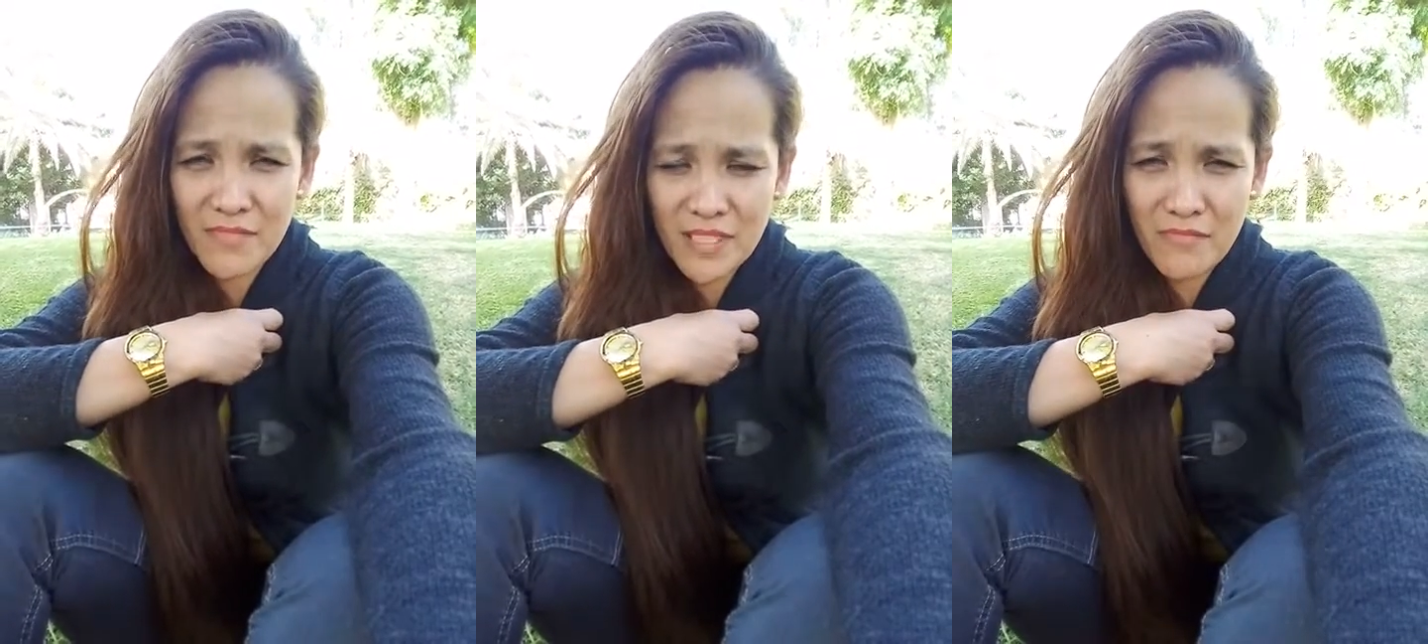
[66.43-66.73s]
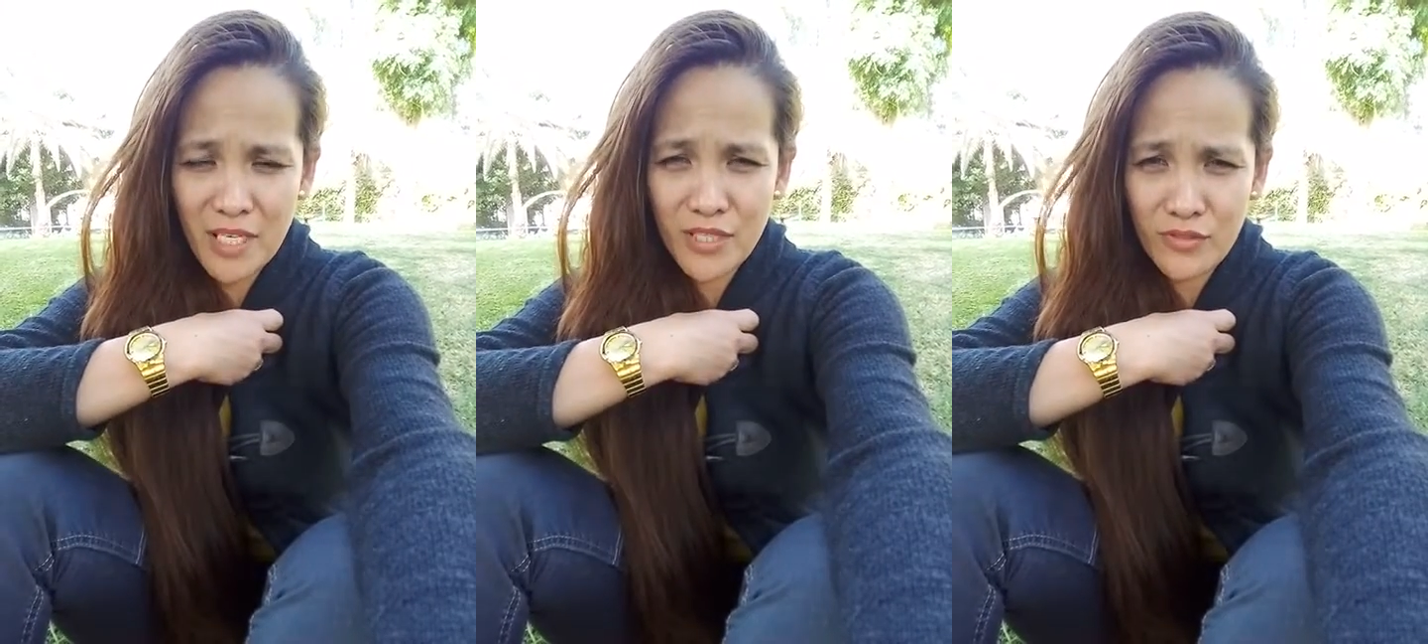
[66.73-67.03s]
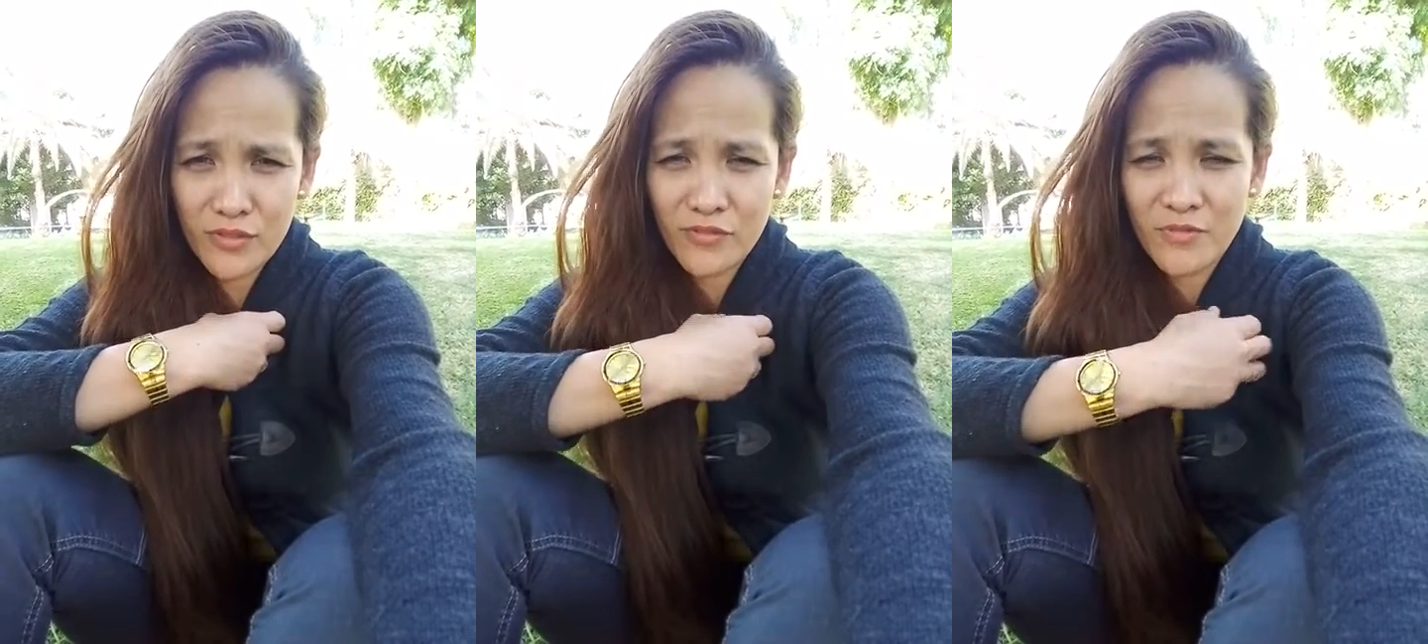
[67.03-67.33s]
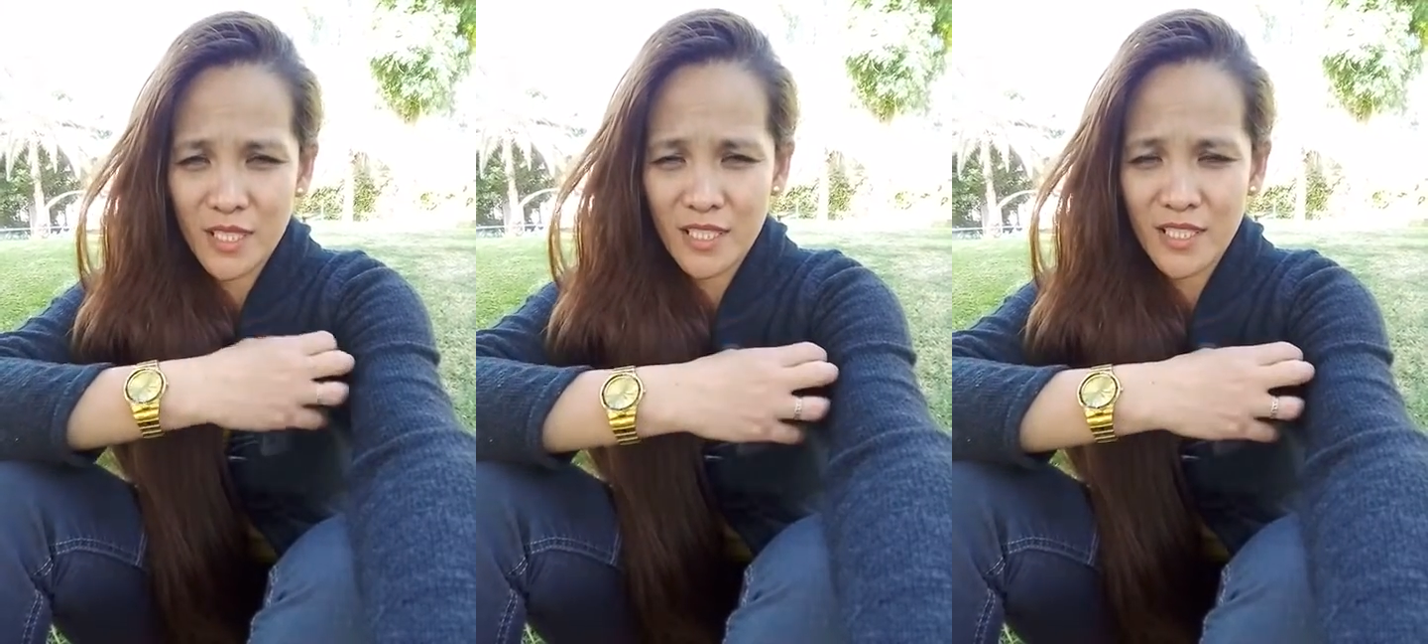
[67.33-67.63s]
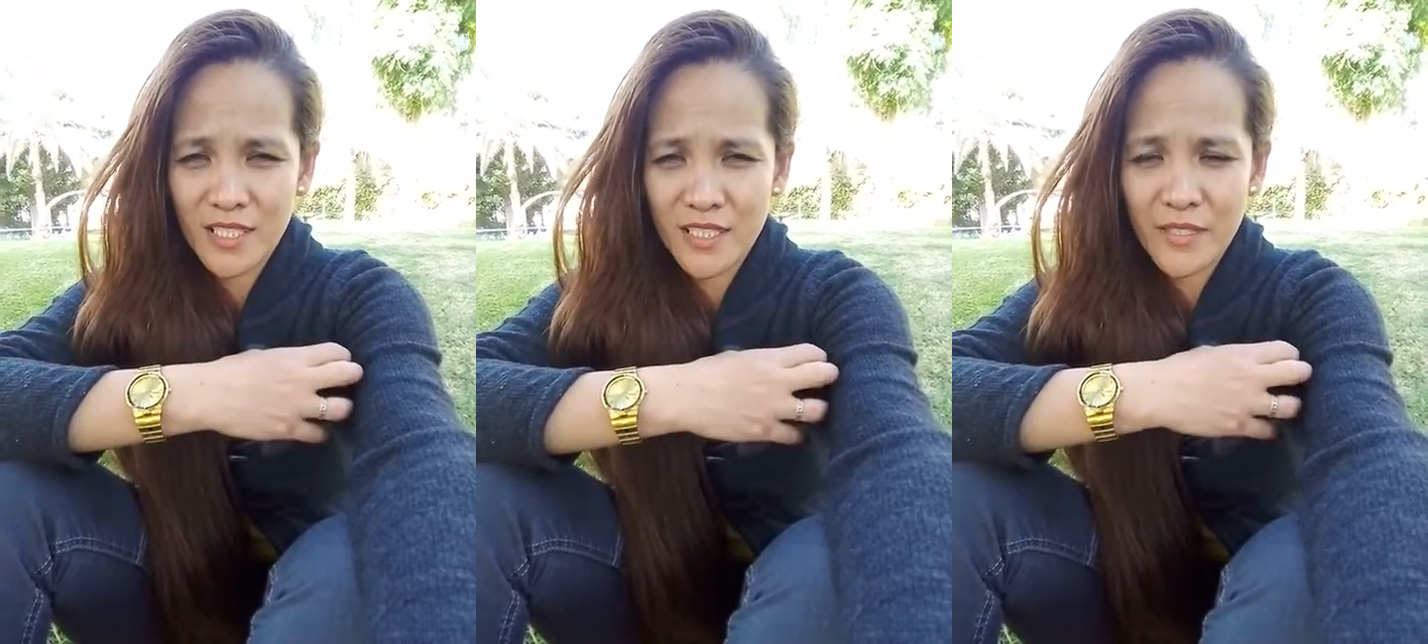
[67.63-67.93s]
in my YouTube
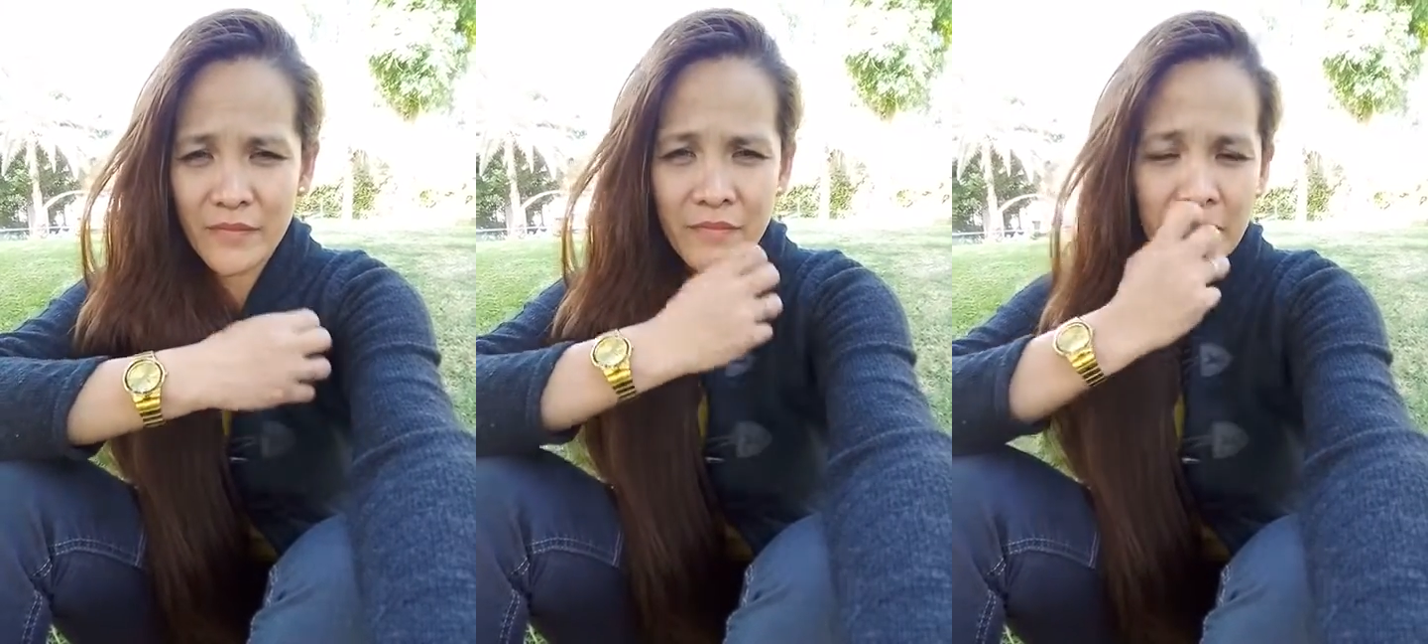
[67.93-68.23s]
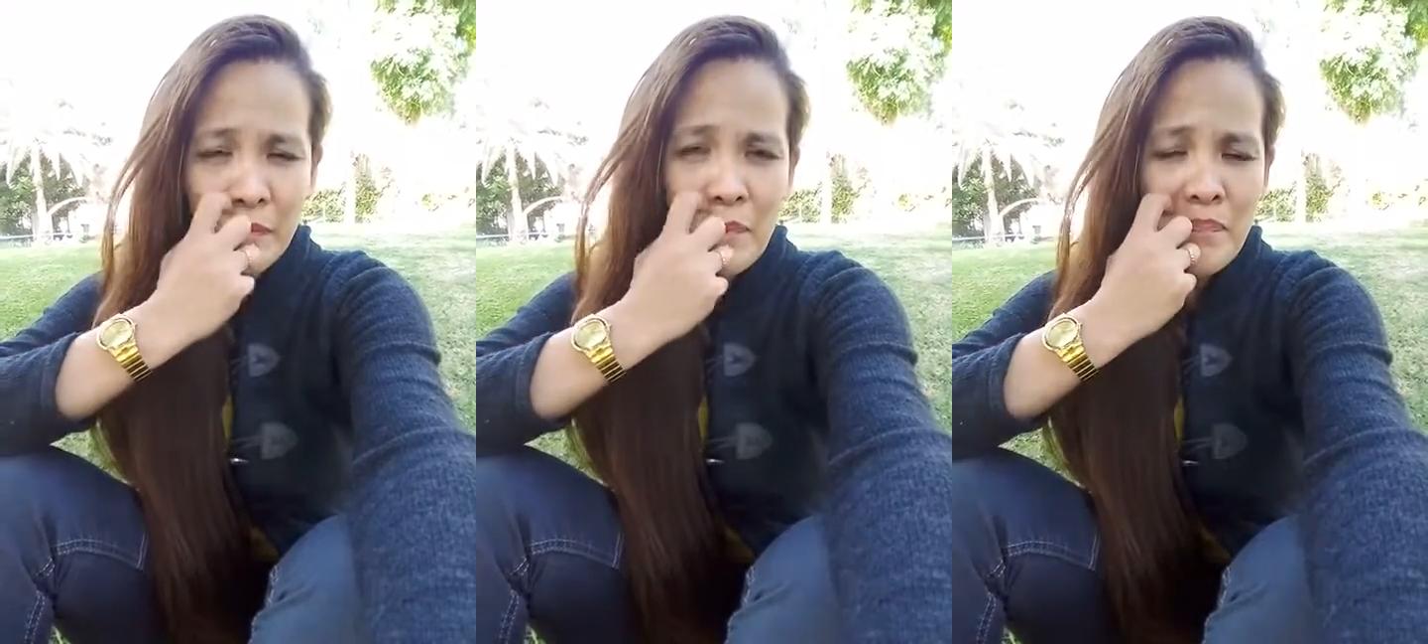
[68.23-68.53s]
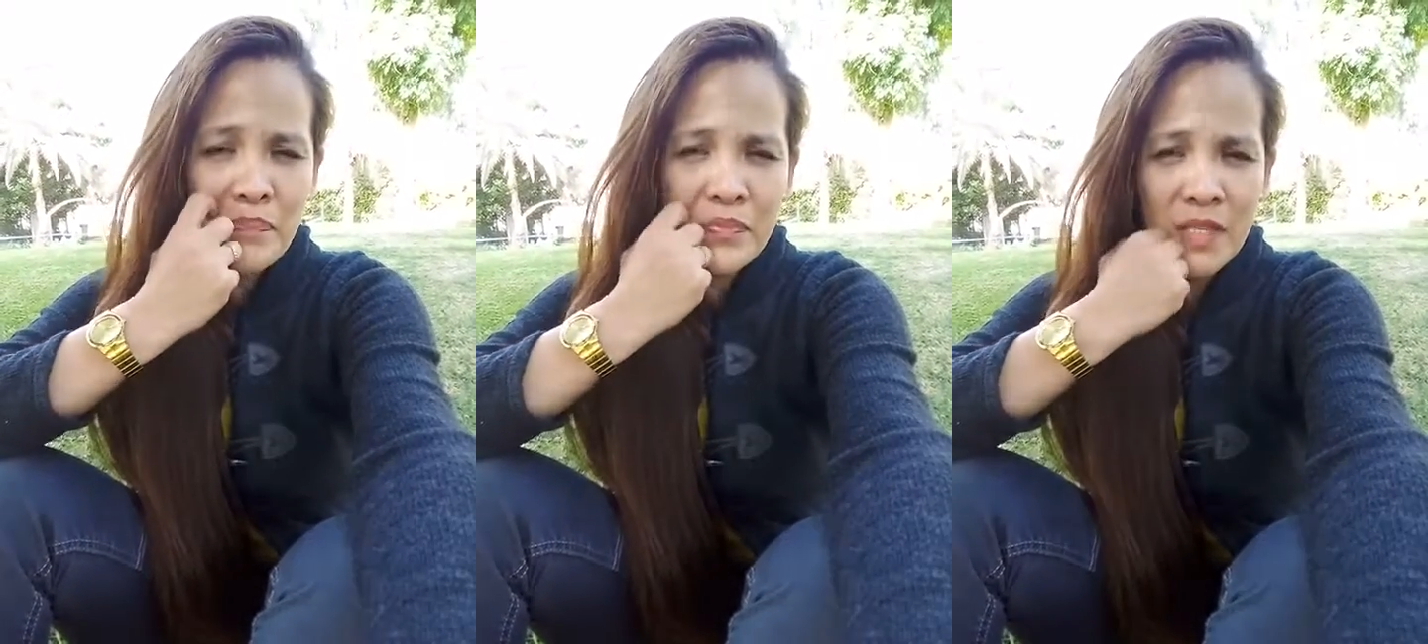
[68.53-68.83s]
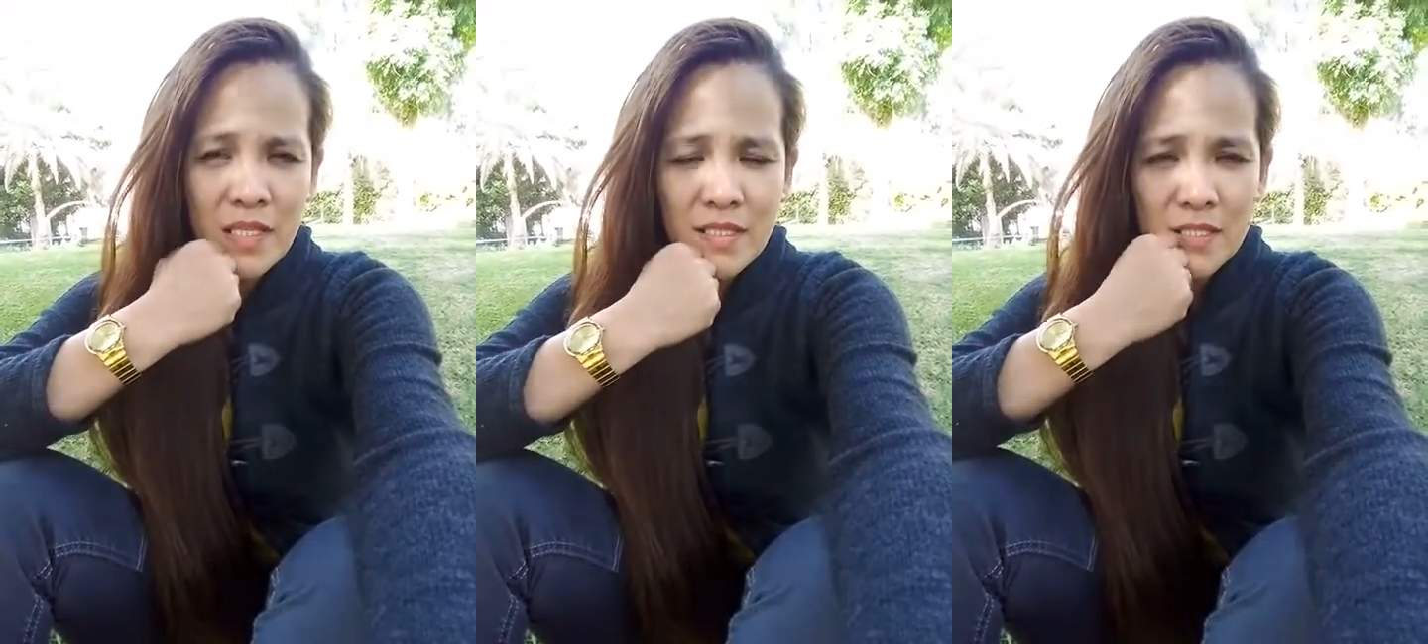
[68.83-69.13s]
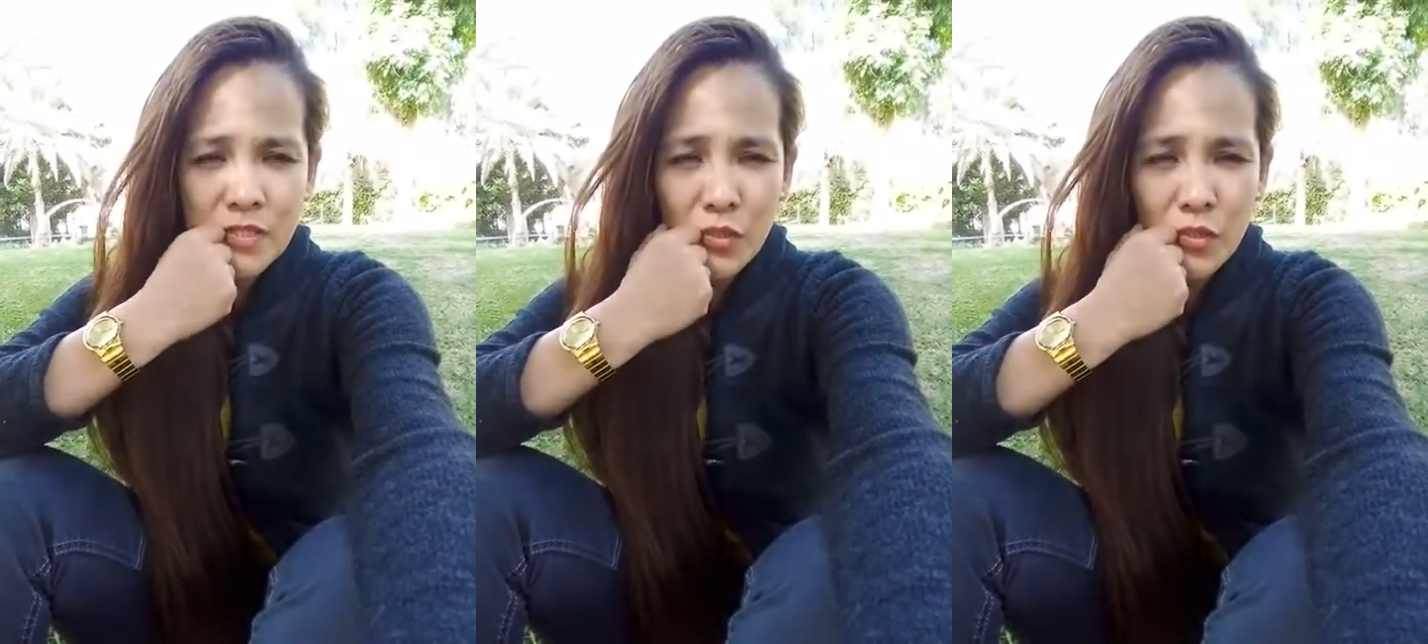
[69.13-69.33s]
channels.